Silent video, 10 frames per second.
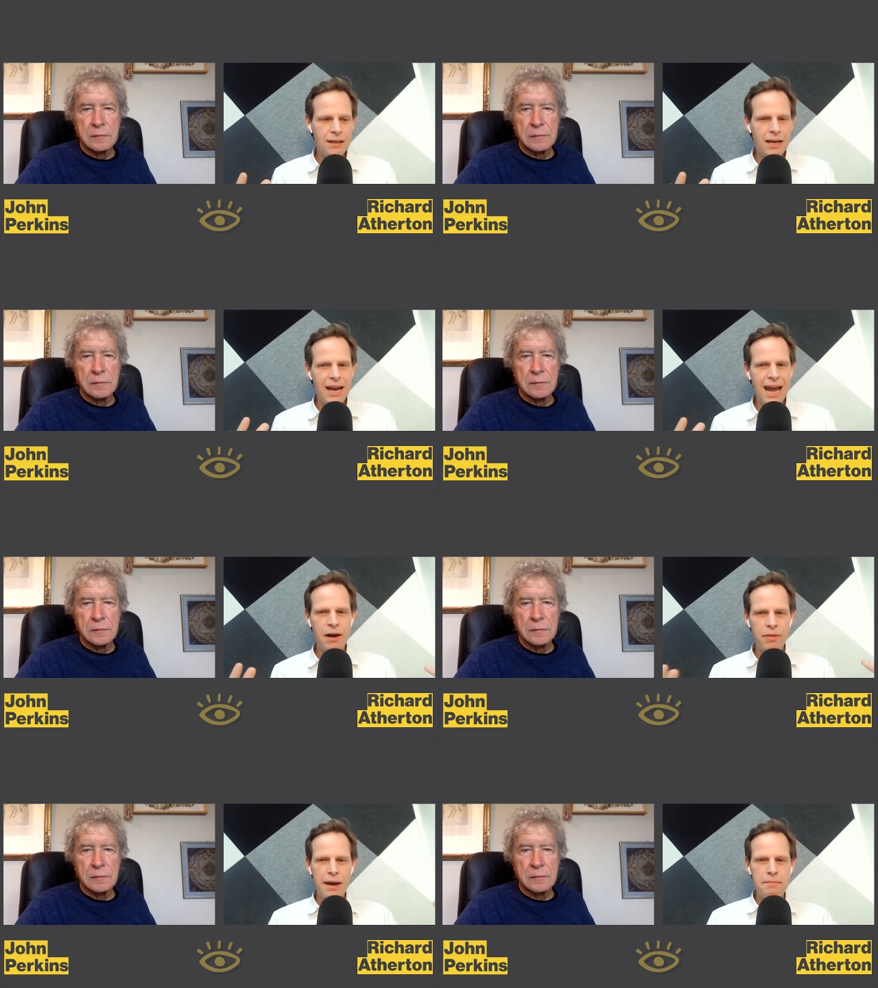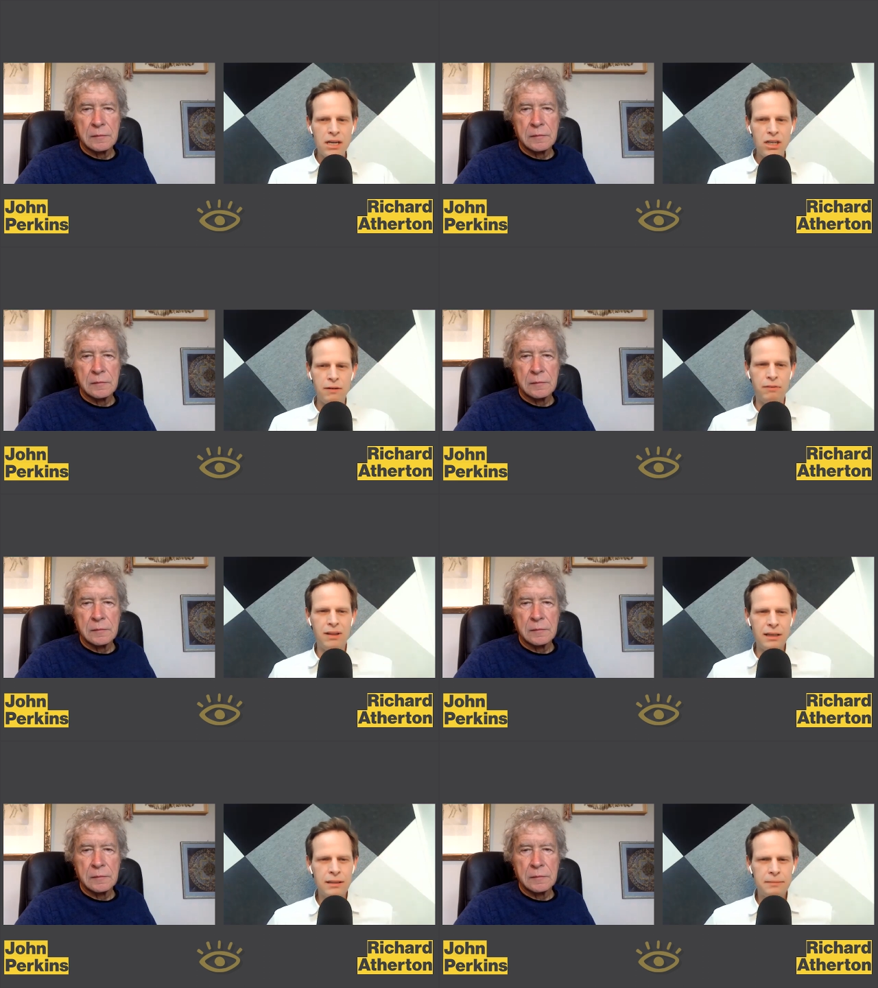Speaker 1: and how that may shift
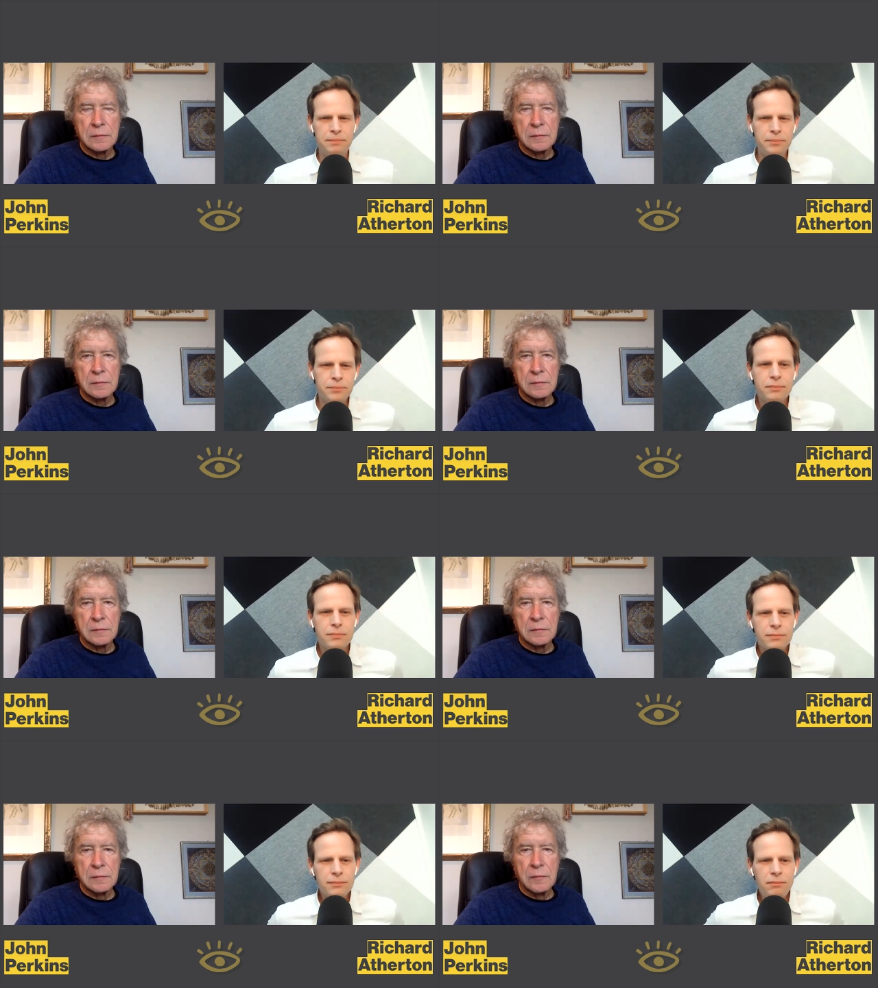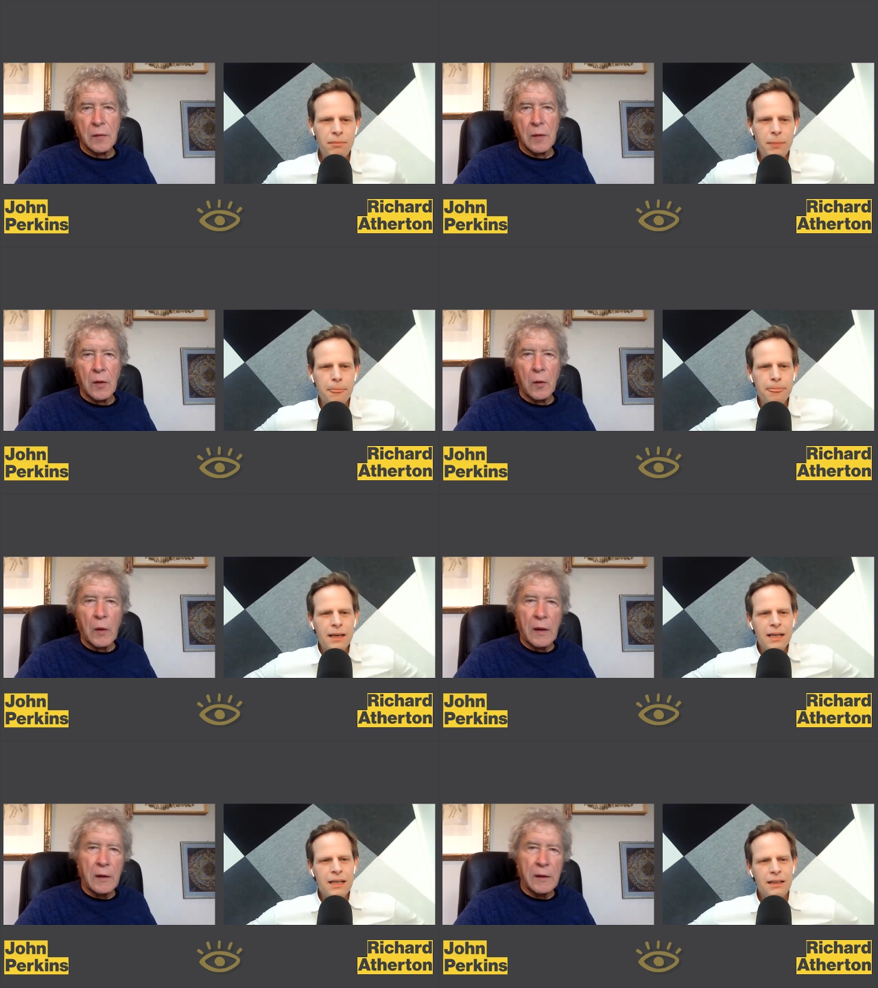things?
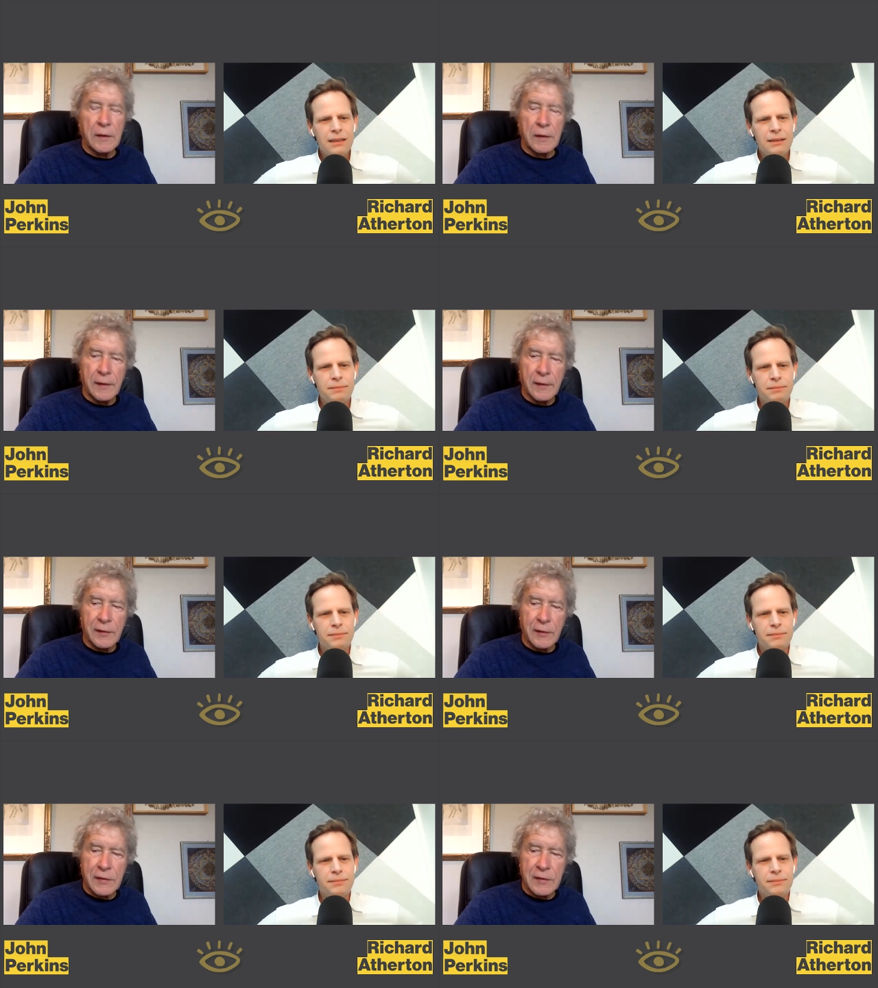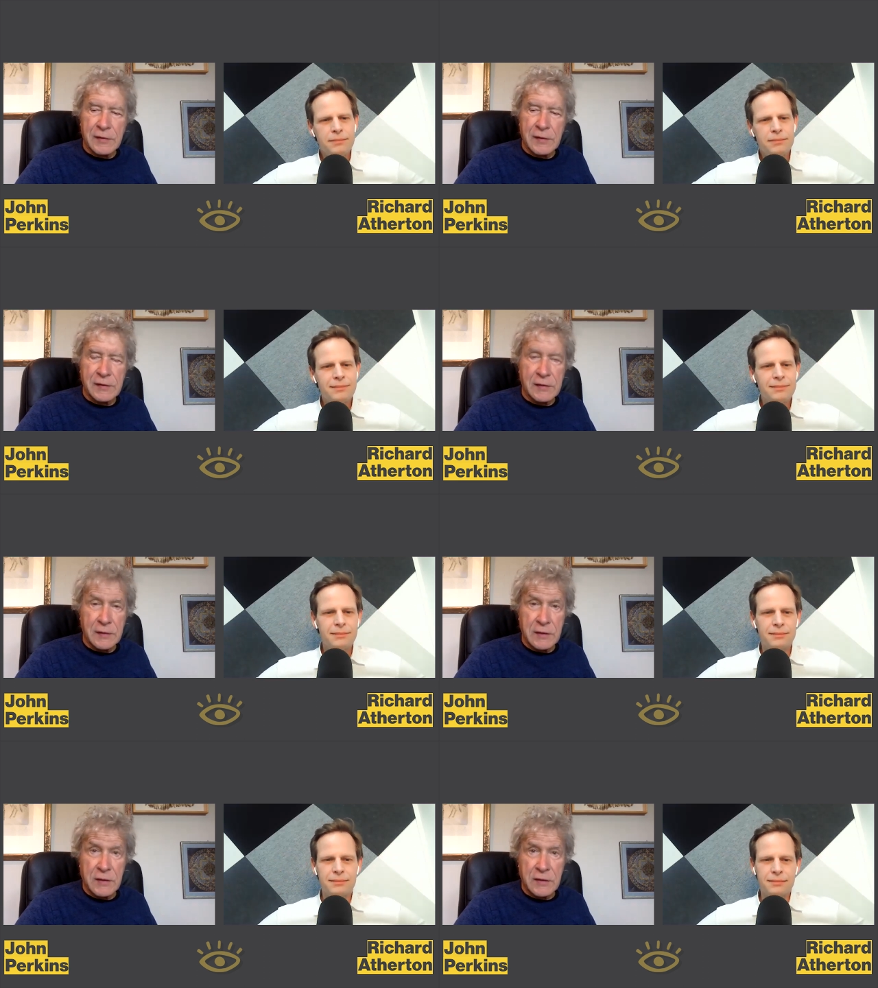
Speaker 2: Well, you know, so this is this
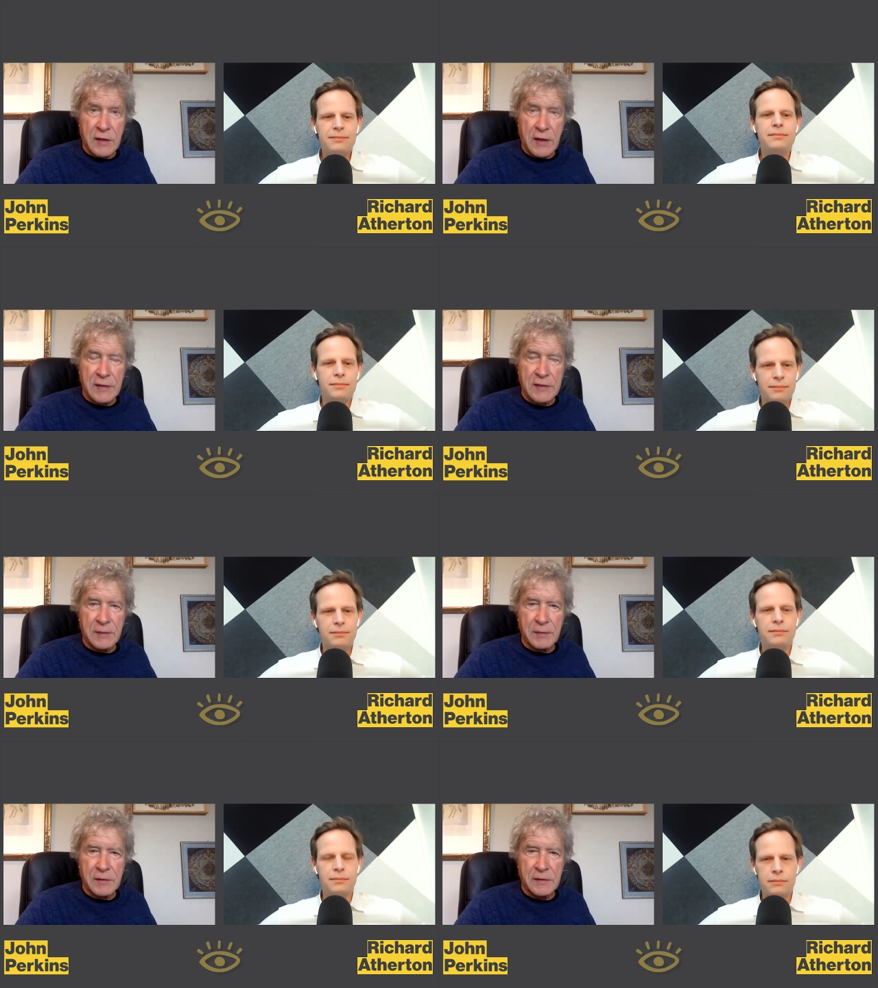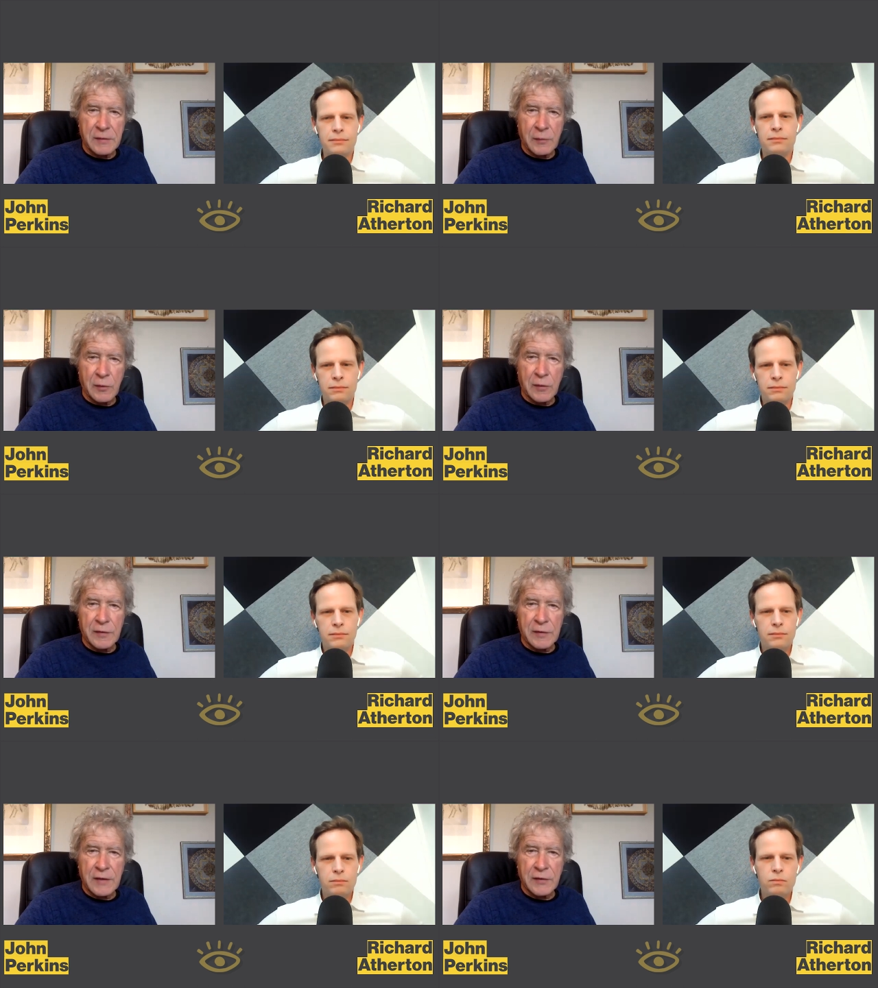indigenous concept that is the world
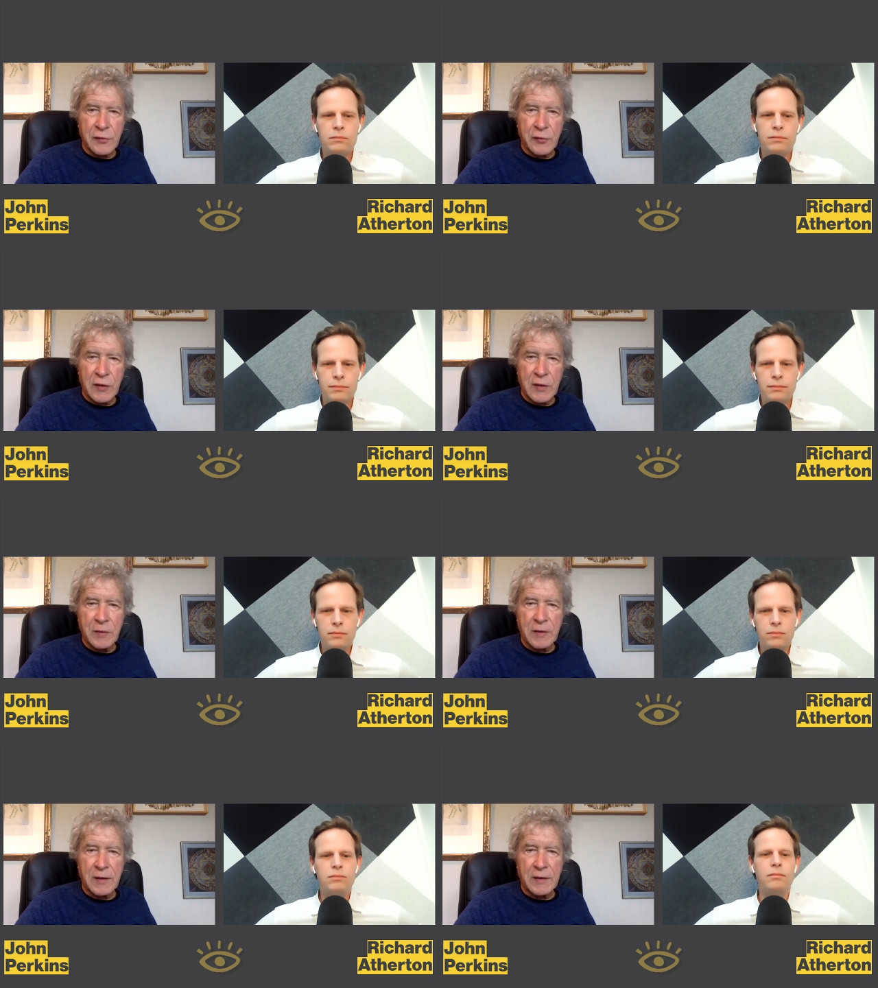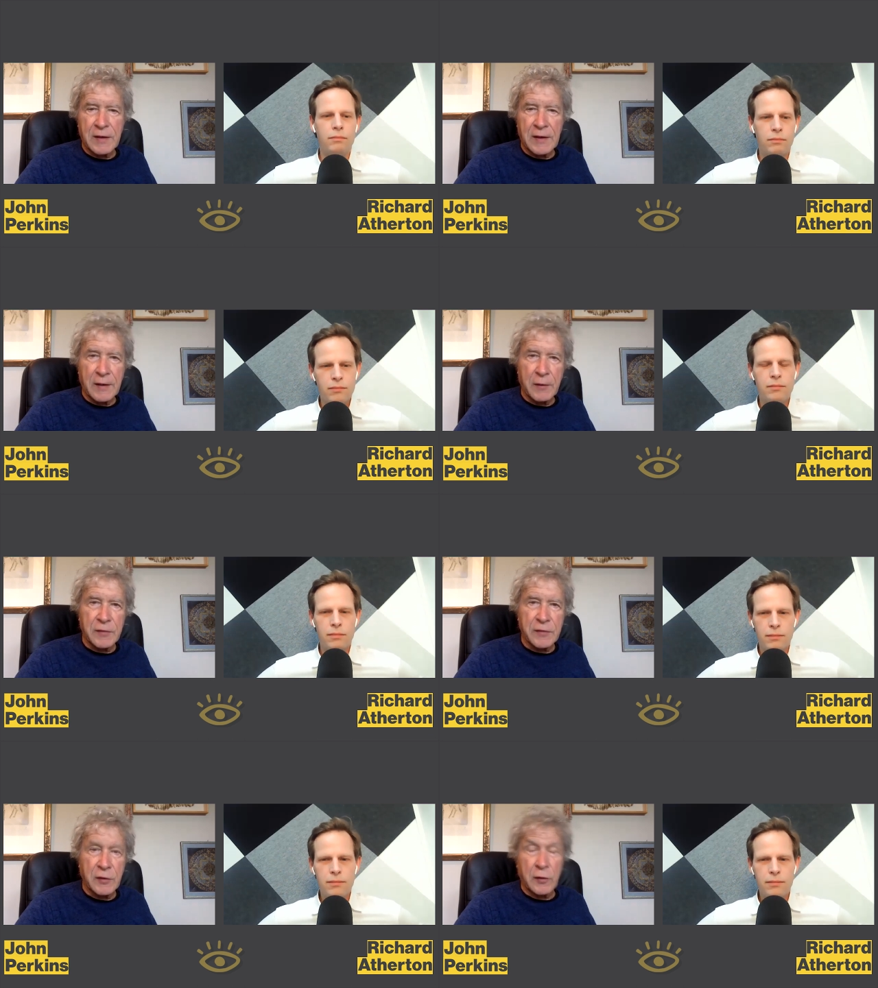is as you dream it, and, and I
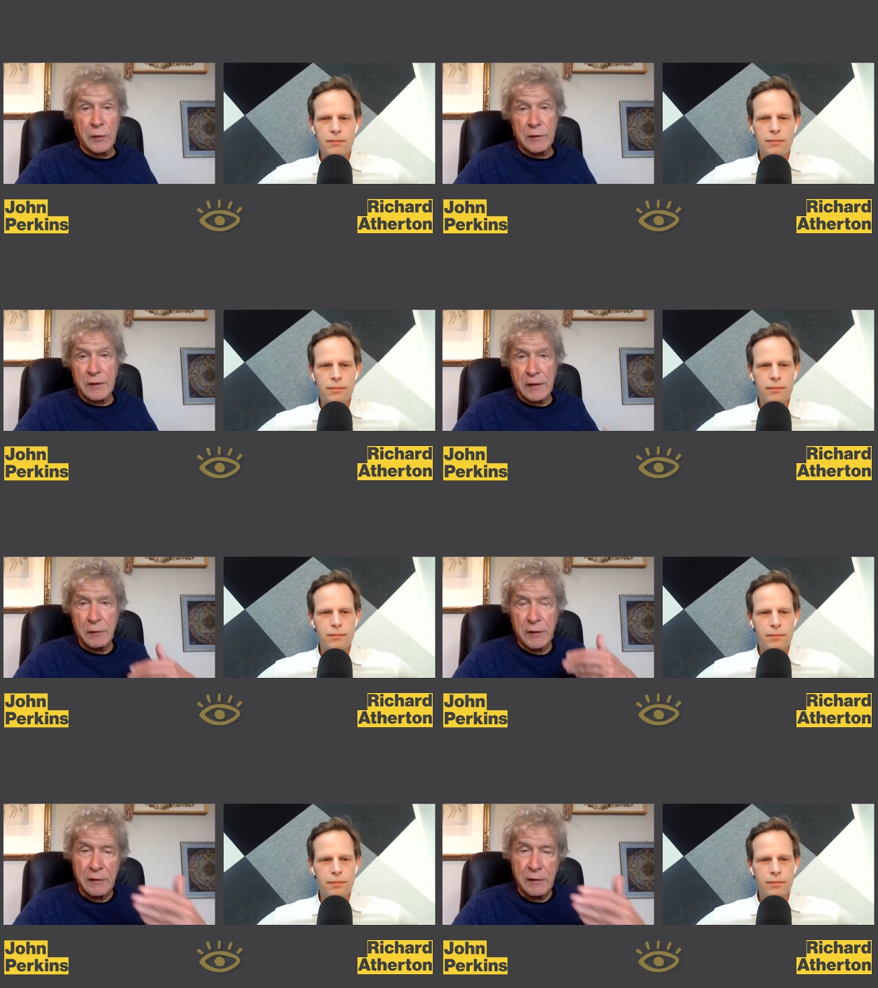was told when, uh, when I